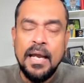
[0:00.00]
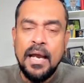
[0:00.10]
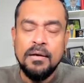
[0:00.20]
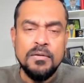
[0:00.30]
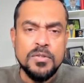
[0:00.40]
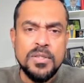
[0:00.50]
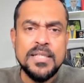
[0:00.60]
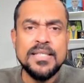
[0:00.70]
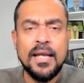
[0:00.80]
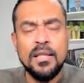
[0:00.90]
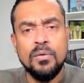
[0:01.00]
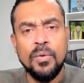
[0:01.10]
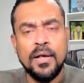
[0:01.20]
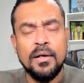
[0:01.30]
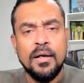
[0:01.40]
And also there is another
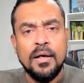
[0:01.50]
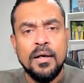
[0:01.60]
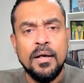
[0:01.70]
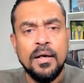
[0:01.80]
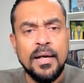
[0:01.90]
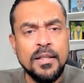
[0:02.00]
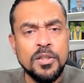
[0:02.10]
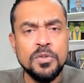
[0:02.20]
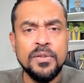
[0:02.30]
one, another tool